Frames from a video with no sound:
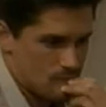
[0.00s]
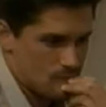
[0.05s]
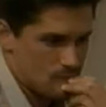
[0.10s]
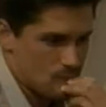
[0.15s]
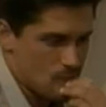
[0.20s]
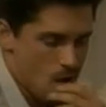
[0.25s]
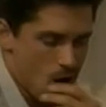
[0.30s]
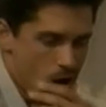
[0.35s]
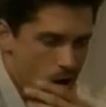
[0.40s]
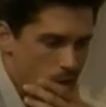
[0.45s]

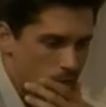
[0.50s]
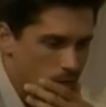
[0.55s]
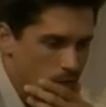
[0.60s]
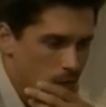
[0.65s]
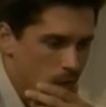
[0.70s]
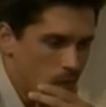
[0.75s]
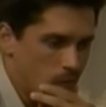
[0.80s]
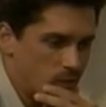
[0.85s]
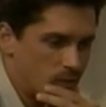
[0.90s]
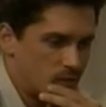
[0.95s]
No,
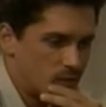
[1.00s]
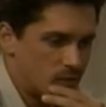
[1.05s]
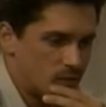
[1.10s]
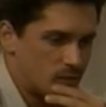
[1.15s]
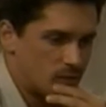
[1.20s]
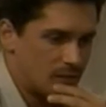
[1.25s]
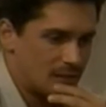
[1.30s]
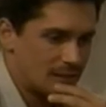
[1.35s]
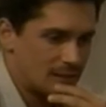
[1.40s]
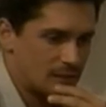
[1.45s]
no, it's just,
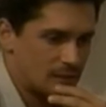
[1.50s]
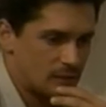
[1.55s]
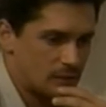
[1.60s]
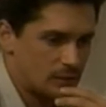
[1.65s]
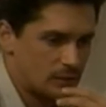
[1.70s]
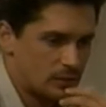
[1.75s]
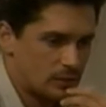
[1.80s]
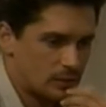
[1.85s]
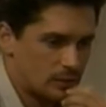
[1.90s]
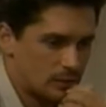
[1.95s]

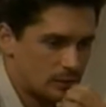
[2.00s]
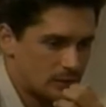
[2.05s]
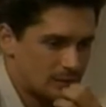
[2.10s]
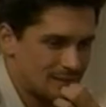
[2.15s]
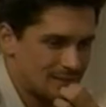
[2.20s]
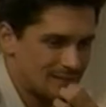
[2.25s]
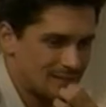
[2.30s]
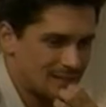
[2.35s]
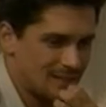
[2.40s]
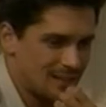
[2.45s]
it's,
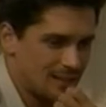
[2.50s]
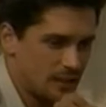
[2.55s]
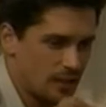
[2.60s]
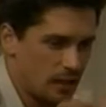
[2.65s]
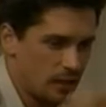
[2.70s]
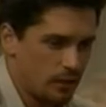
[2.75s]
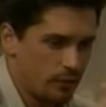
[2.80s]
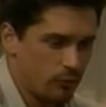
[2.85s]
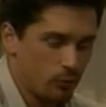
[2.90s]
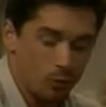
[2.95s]
it's got
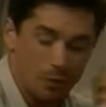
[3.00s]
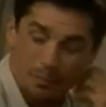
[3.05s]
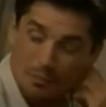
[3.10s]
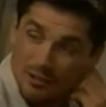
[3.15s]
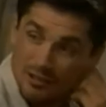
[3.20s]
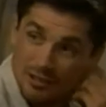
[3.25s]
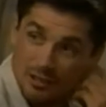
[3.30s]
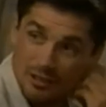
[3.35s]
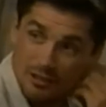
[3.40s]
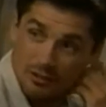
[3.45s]
kind of a
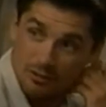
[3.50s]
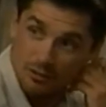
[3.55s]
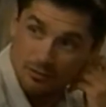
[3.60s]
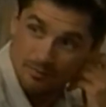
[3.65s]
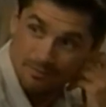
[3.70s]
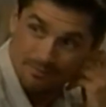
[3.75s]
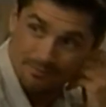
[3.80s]
reputation.